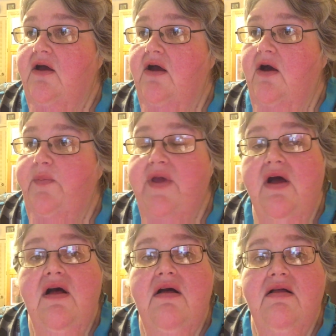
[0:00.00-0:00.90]
Hope
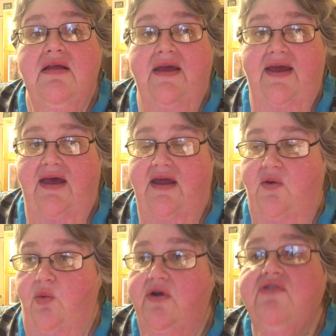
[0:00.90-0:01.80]
y'all had
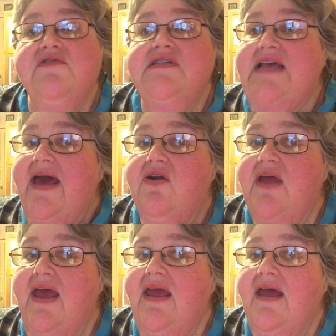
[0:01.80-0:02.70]
a wonderful
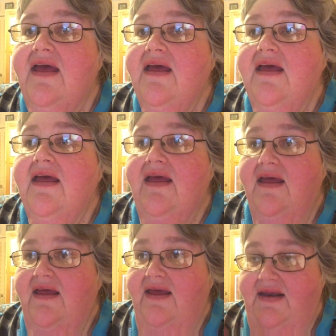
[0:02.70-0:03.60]
Saturday,
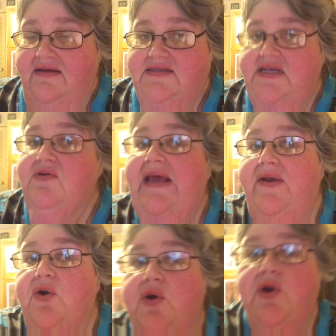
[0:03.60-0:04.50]
and I'll see you
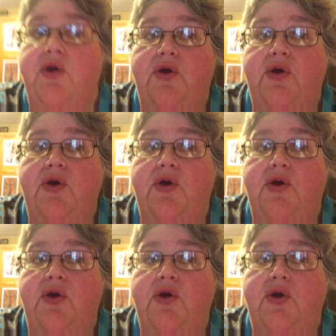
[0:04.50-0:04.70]
later.